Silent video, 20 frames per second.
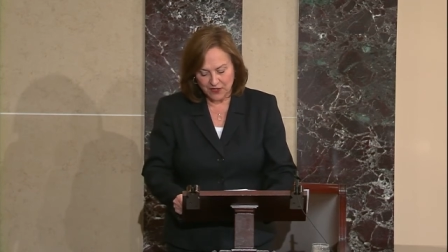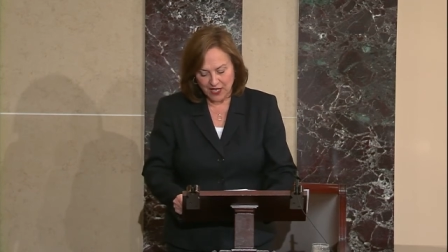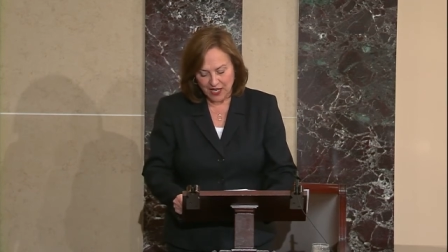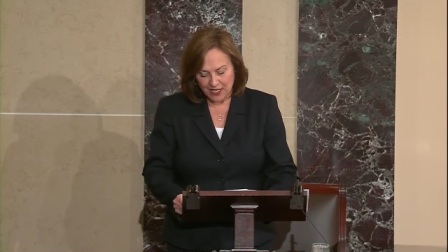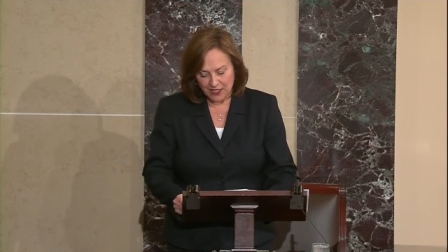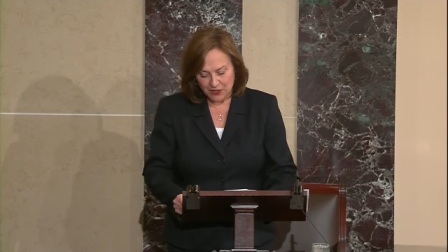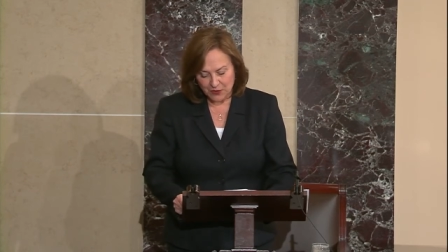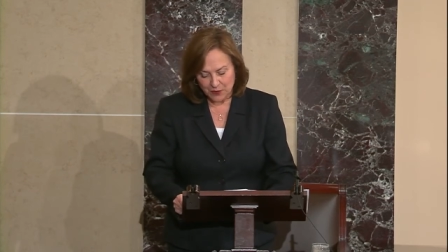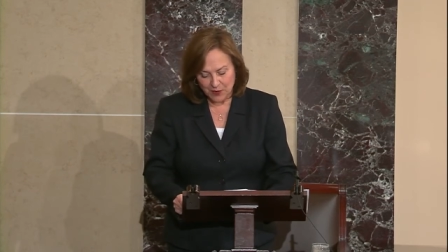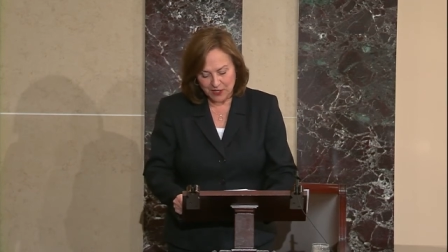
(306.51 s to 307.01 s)

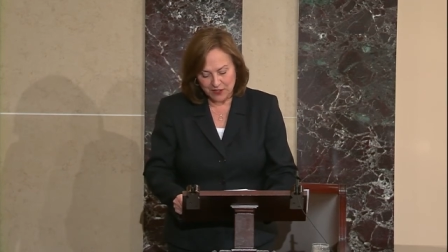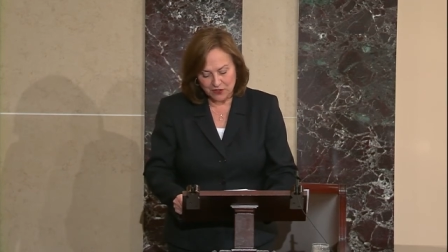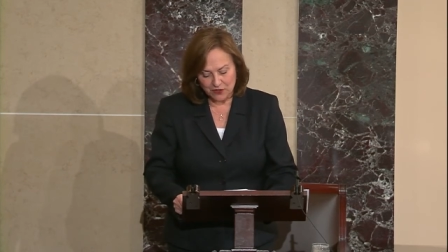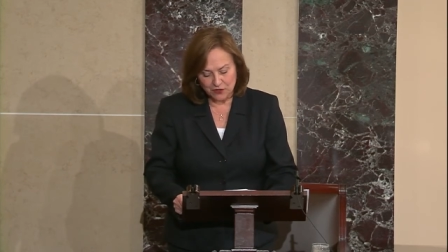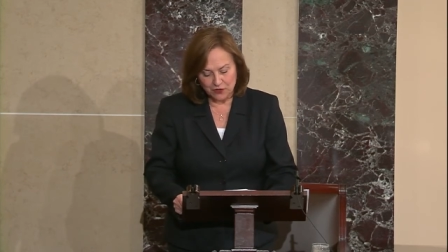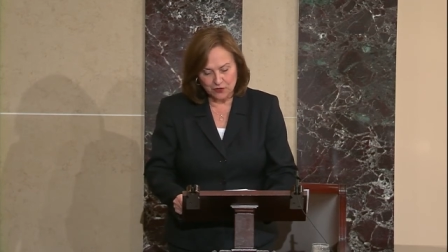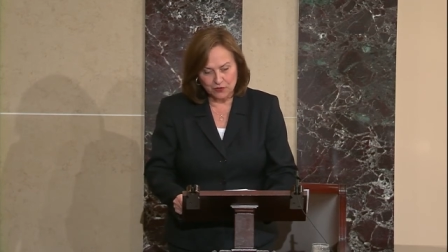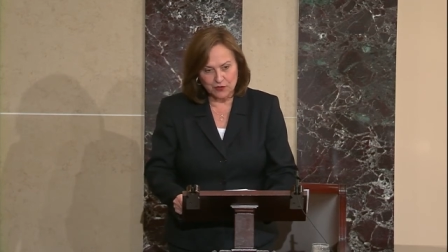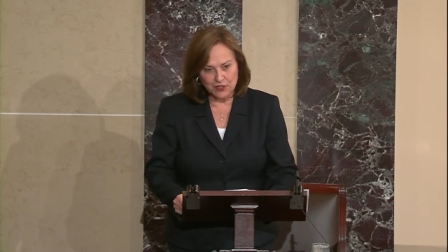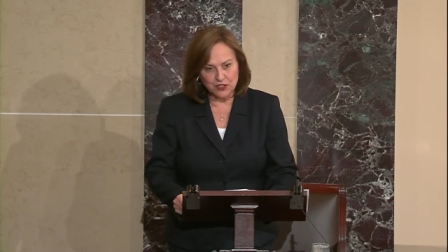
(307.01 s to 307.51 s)
Case
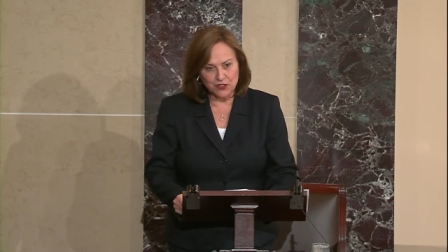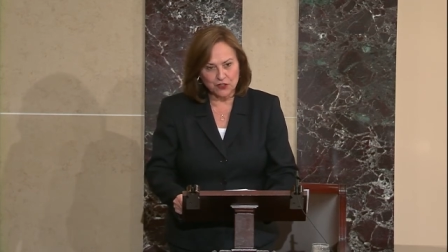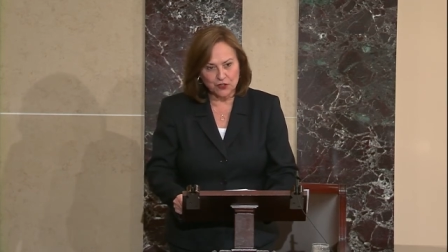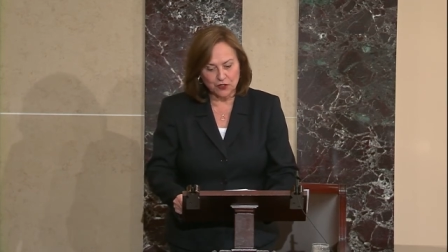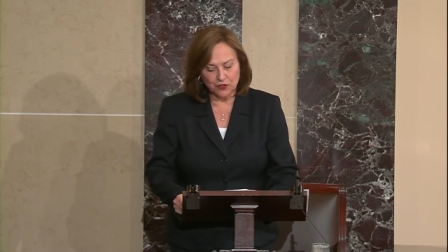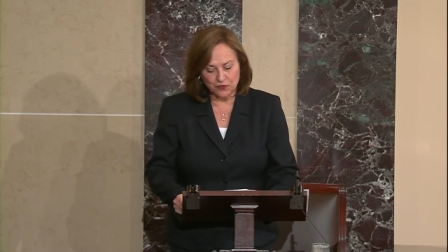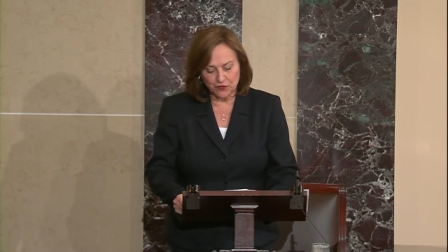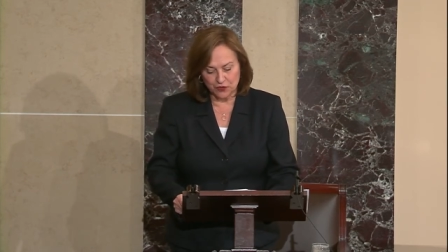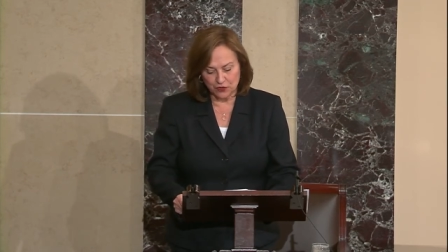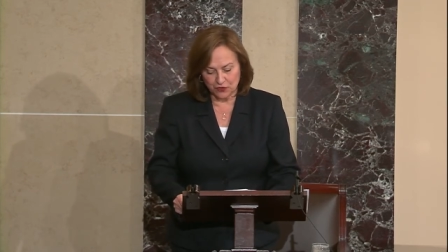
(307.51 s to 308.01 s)
Western
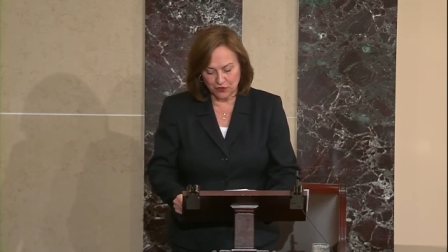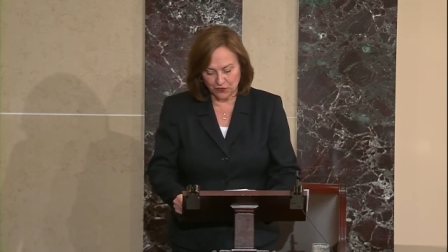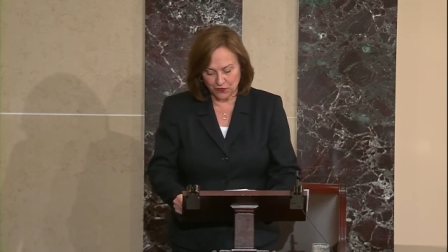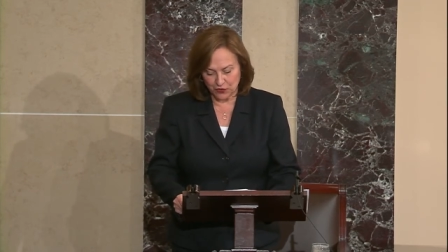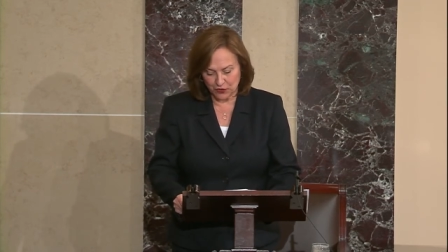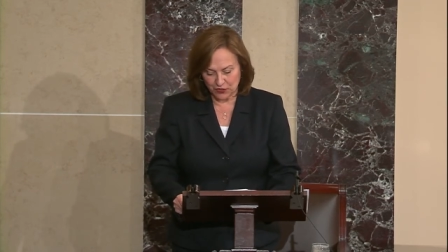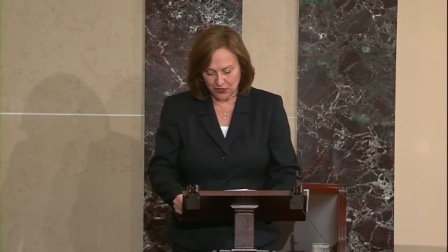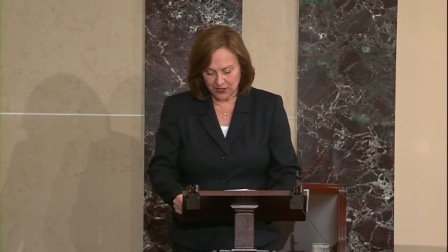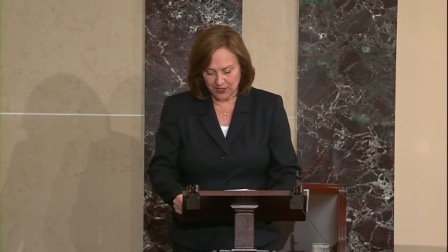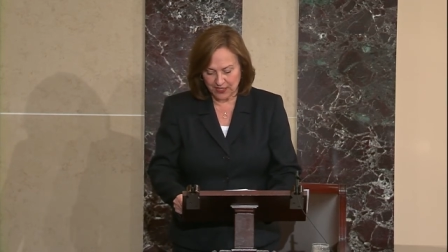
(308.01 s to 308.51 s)
Reserve
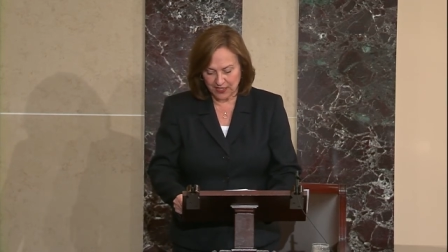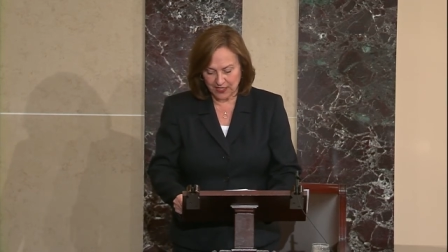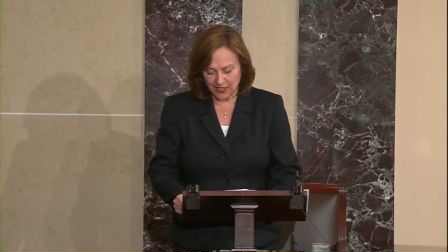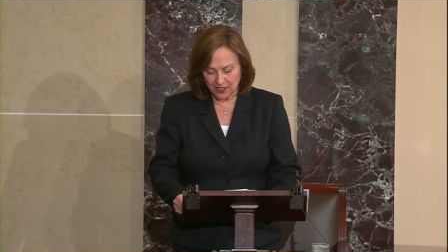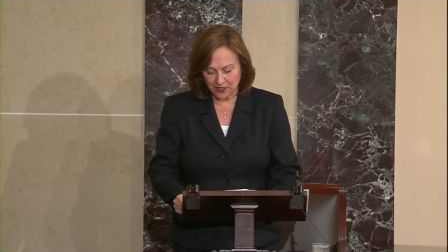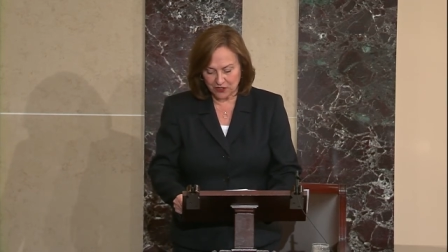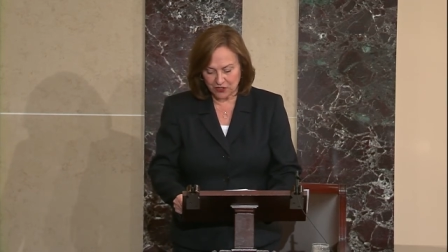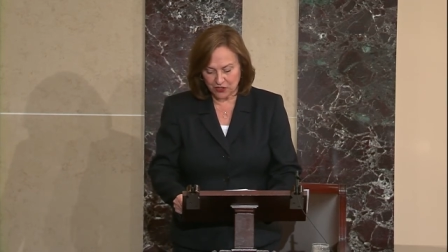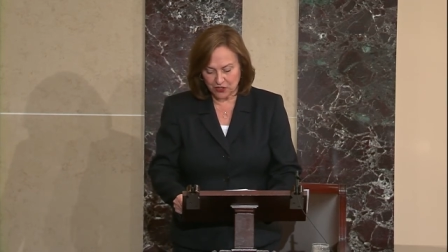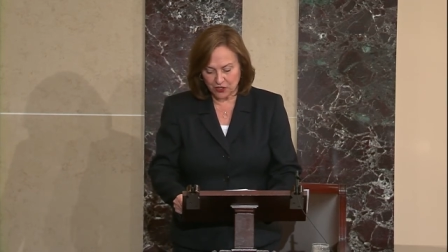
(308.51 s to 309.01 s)
University
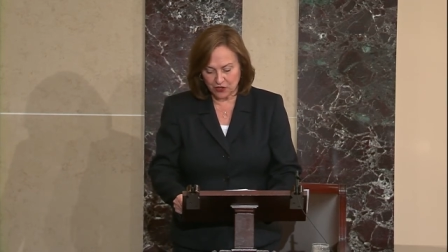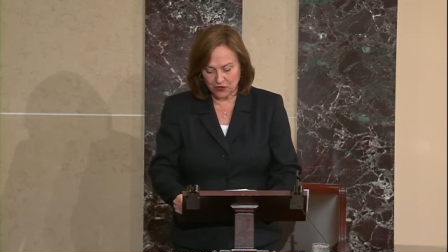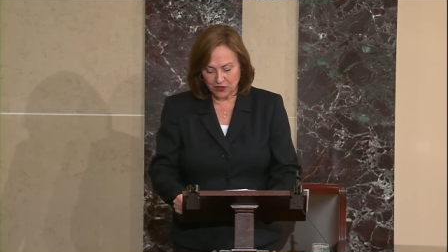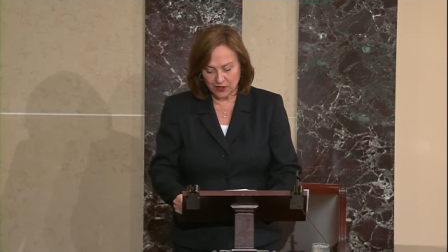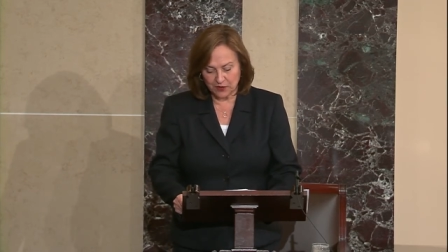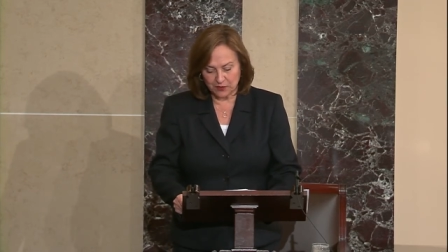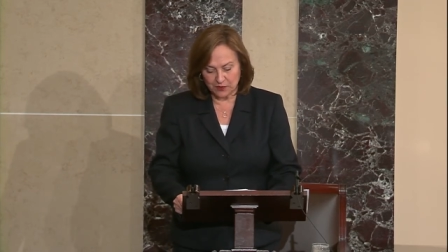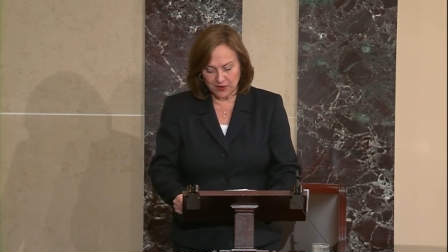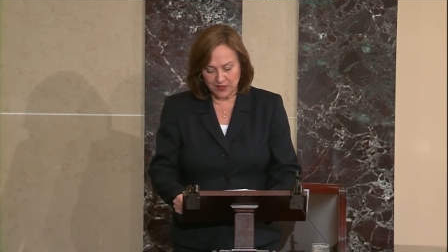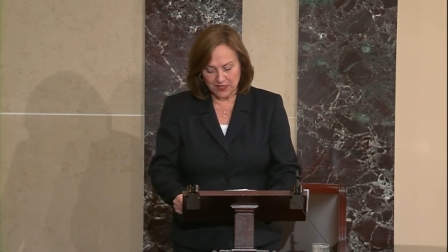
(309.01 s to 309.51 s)
has shown
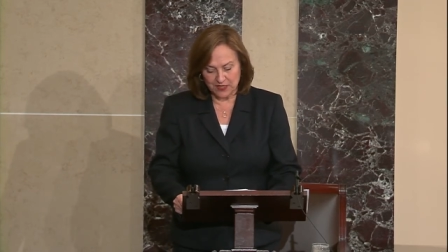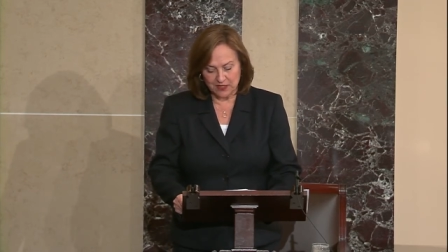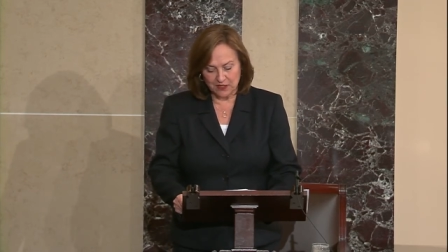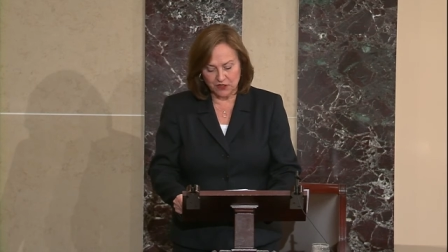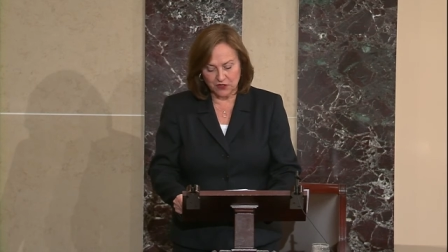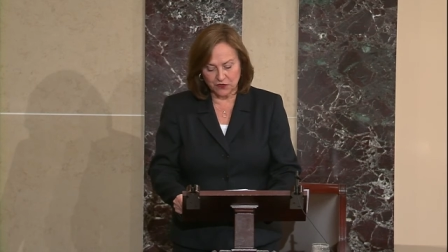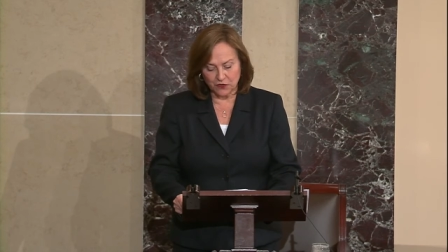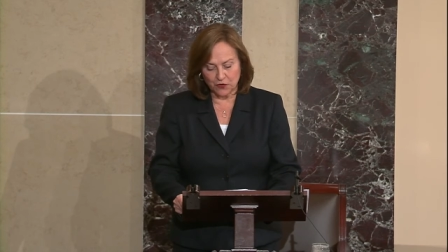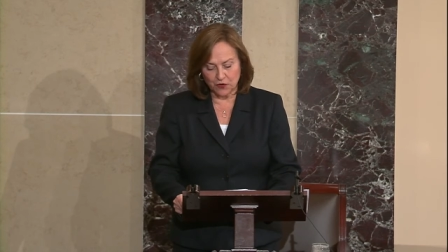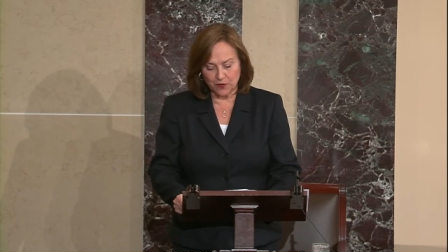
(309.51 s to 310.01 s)
that
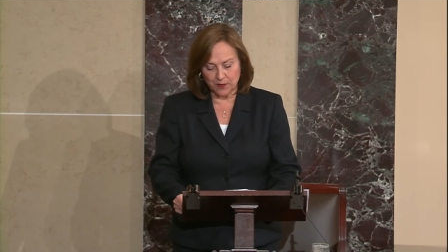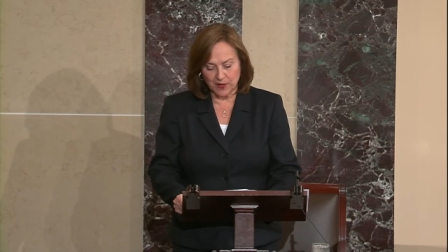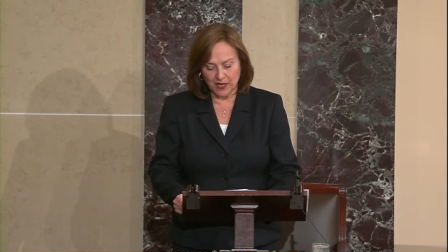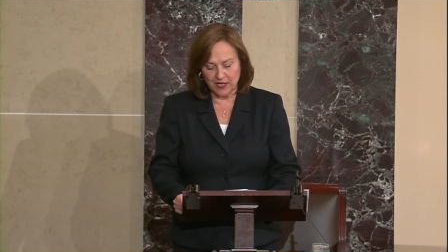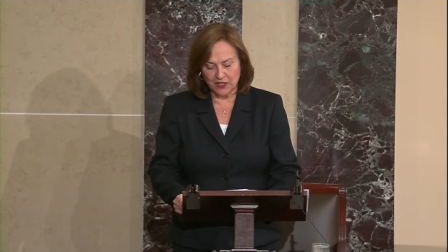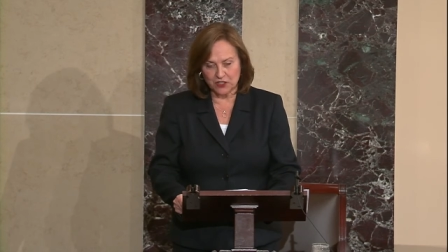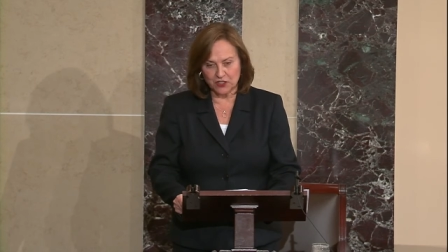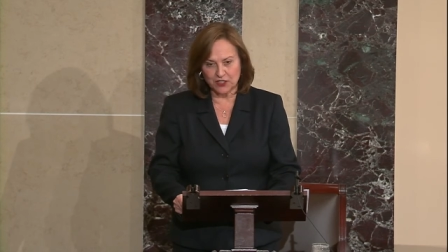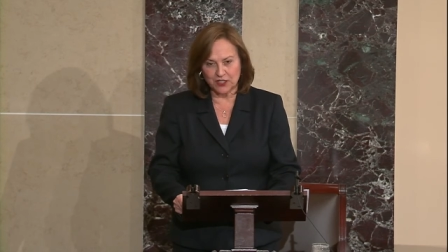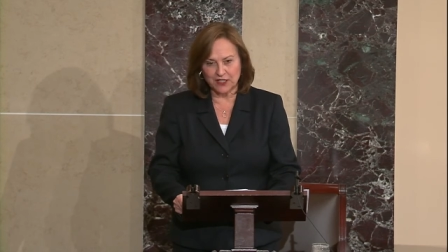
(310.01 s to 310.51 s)
business
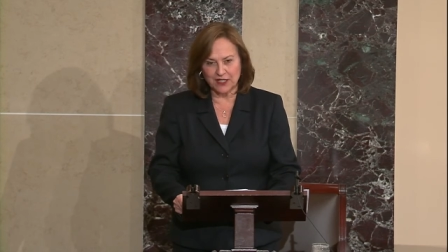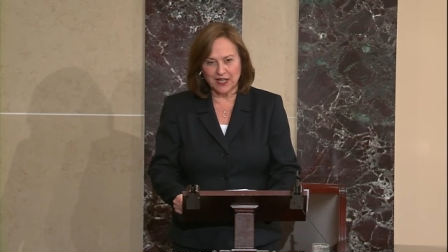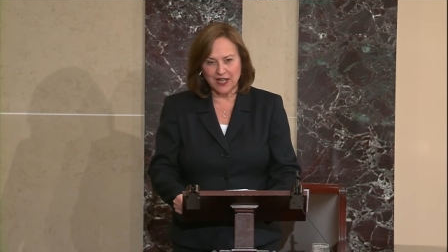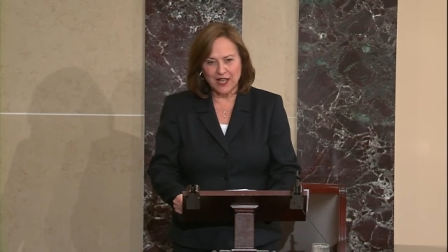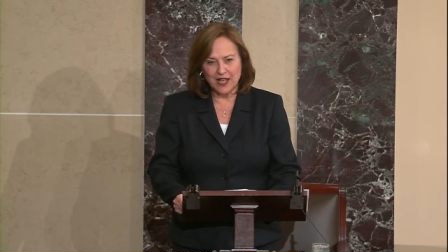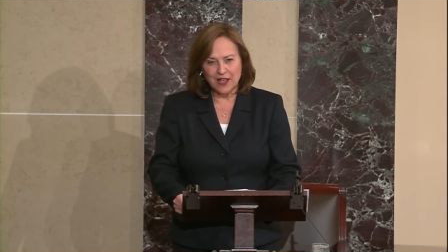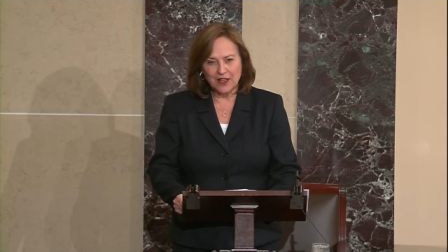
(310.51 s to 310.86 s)
formation